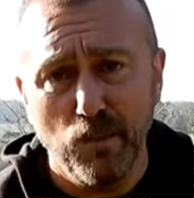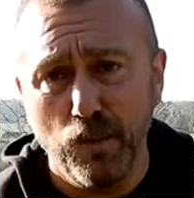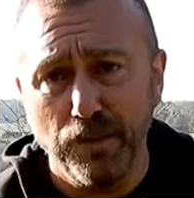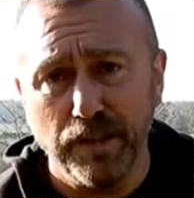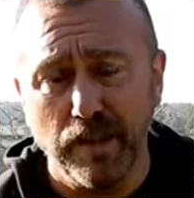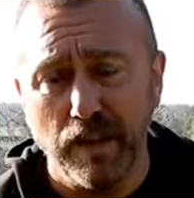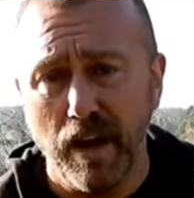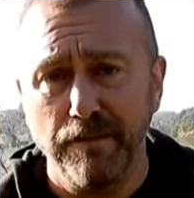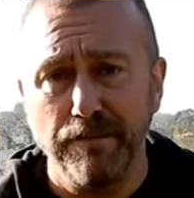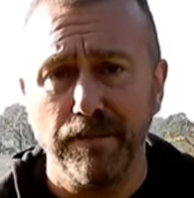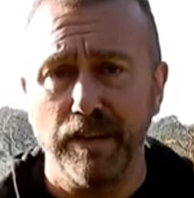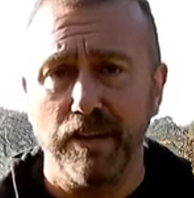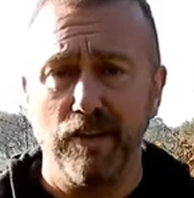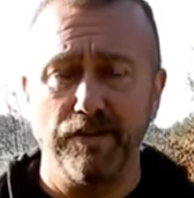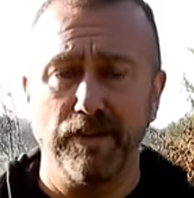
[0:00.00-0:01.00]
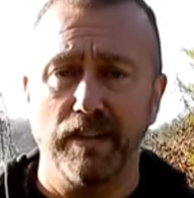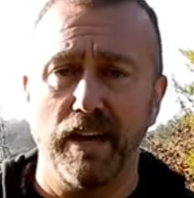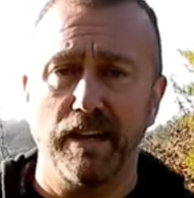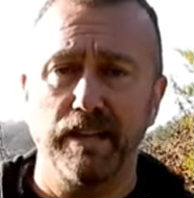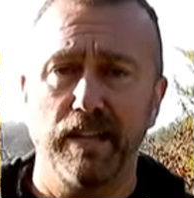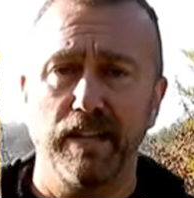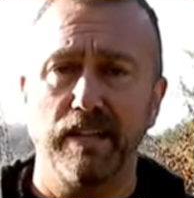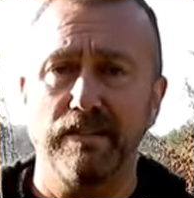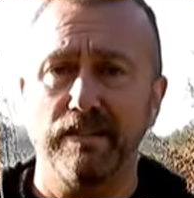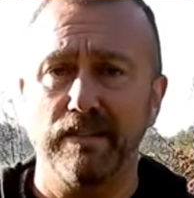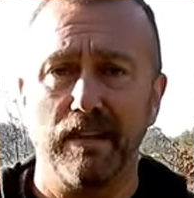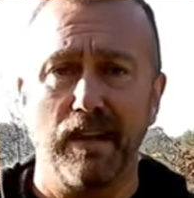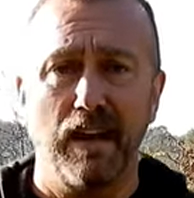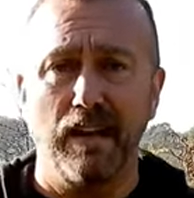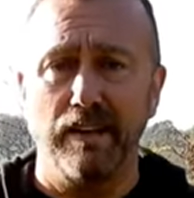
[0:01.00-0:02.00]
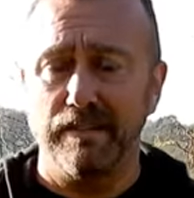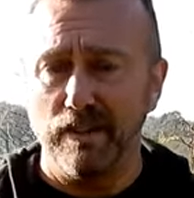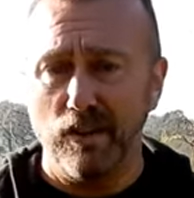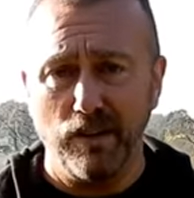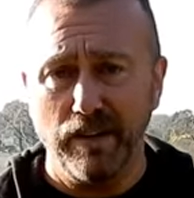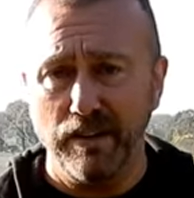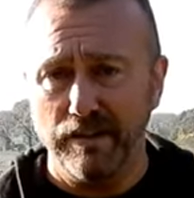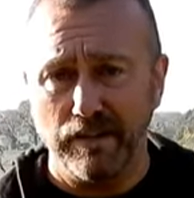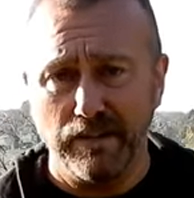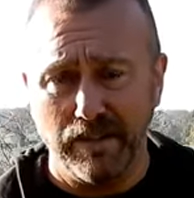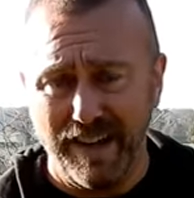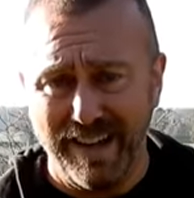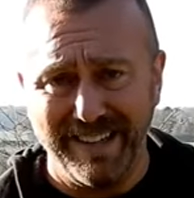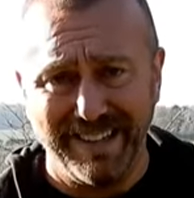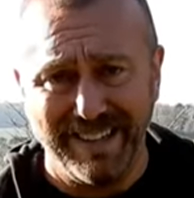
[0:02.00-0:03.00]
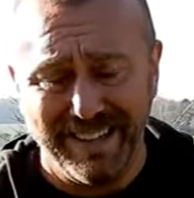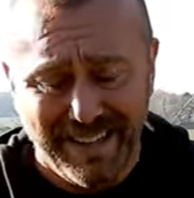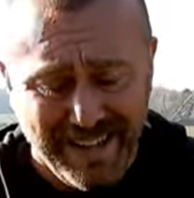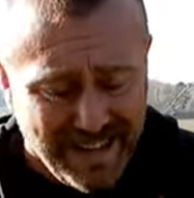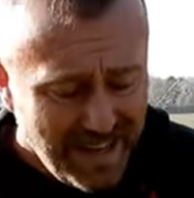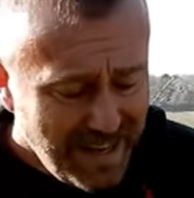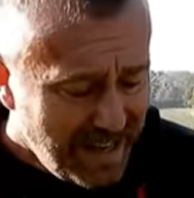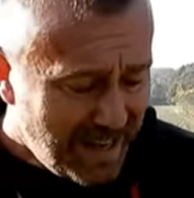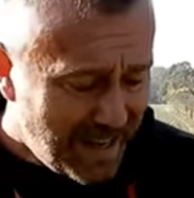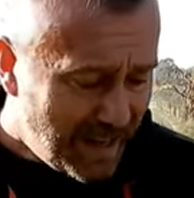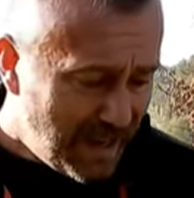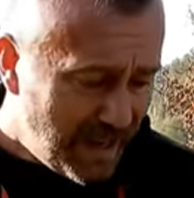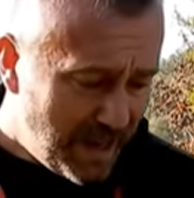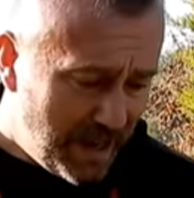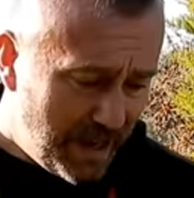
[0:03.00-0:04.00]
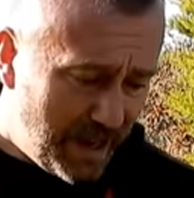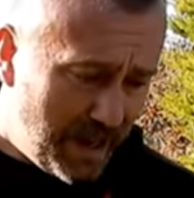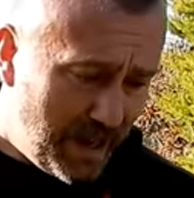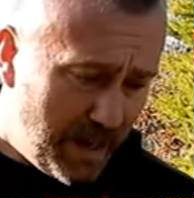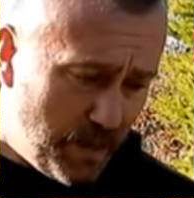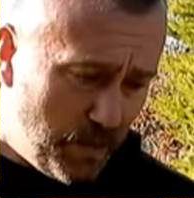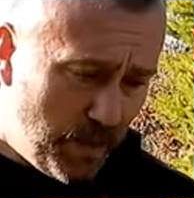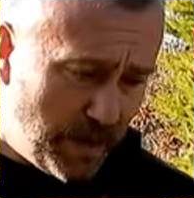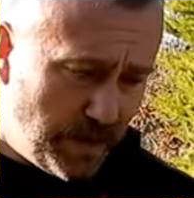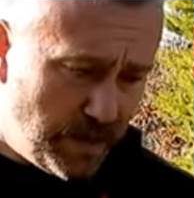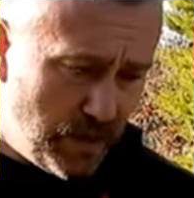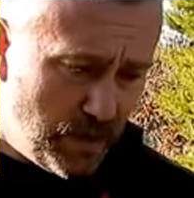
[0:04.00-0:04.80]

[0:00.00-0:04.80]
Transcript: more than enough for their everyday needs, and it's a lot easier to edit when